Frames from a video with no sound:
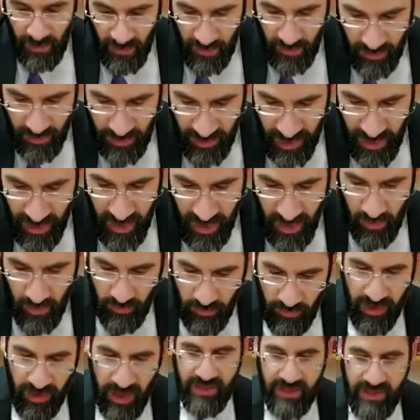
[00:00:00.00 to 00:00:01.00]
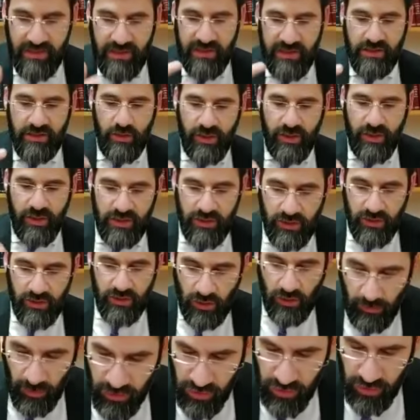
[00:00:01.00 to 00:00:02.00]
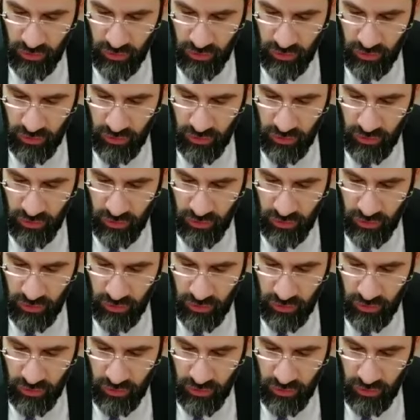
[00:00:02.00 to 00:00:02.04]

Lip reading: they raised this question, and